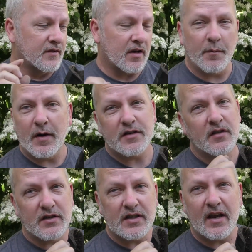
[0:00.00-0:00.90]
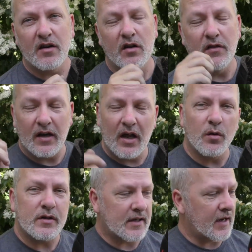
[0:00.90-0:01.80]
So I basically just had it on the
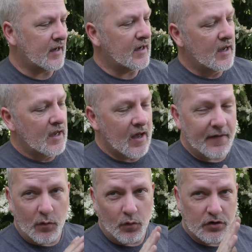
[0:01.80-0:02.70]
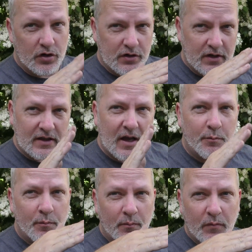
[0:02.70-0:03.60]
lowest setting and then was using that
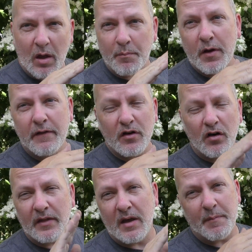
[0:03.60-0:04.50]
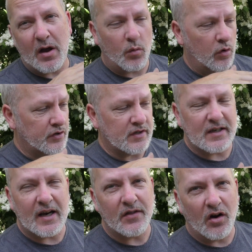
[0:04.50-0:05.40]
pivot on that back wheel
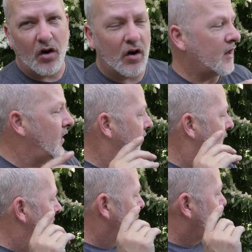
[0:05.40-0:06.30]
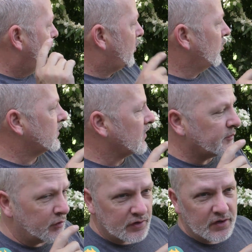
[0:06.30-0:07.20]
just to get the height. Because I
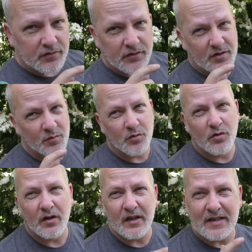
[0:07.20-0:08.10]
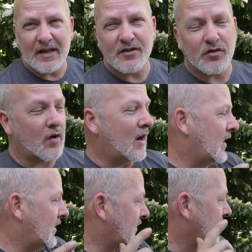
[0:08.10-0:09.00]
was pushing through some really dense
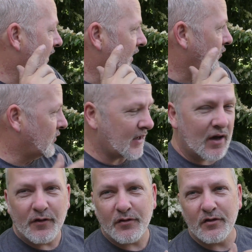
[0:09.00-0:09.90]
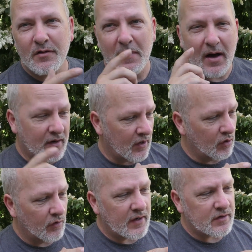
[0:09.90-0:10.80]
grass and it was going through the mud
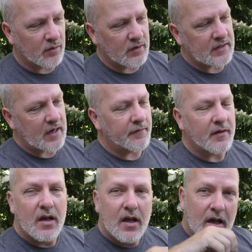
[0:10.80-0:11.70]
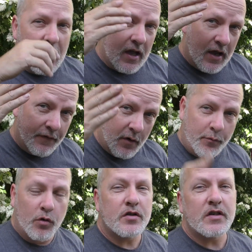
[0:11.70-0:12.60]
and all that sort of stuff, if I
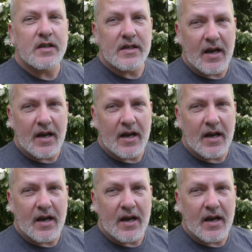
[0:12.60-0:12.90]
pushed it